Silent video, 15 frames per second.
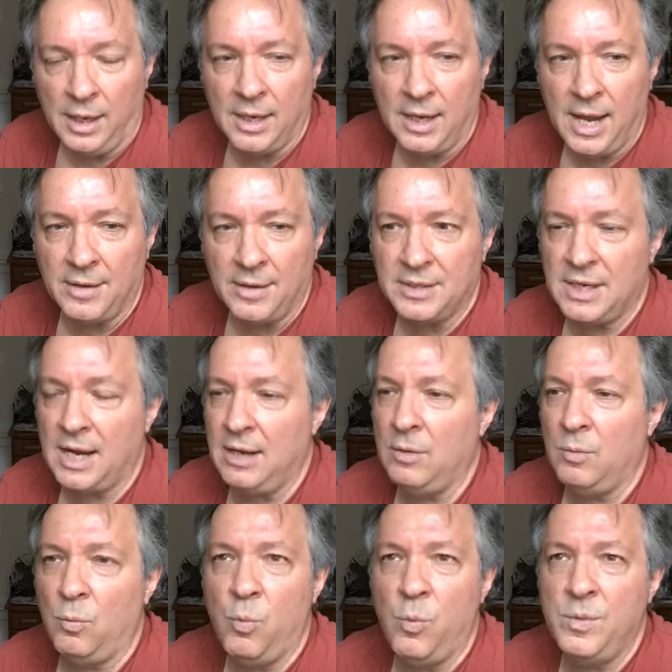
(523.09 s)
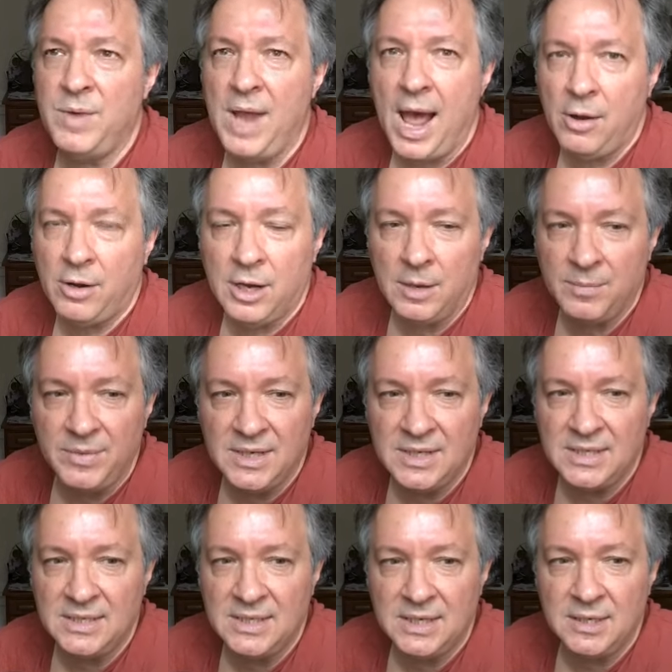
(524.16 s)
And how come
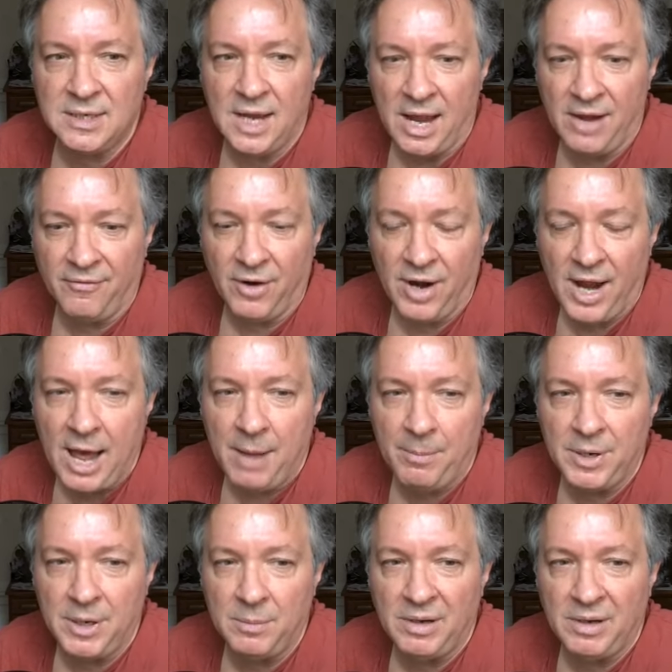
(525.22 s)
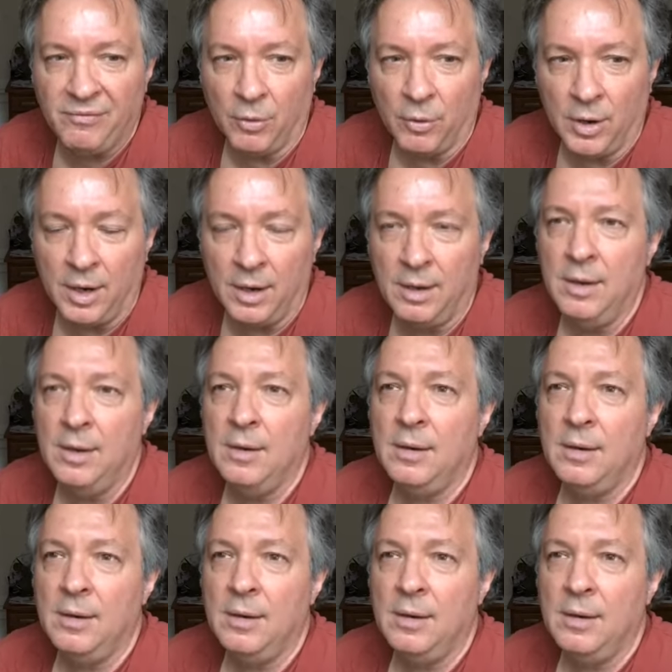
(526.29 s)
this didn't ever happen before?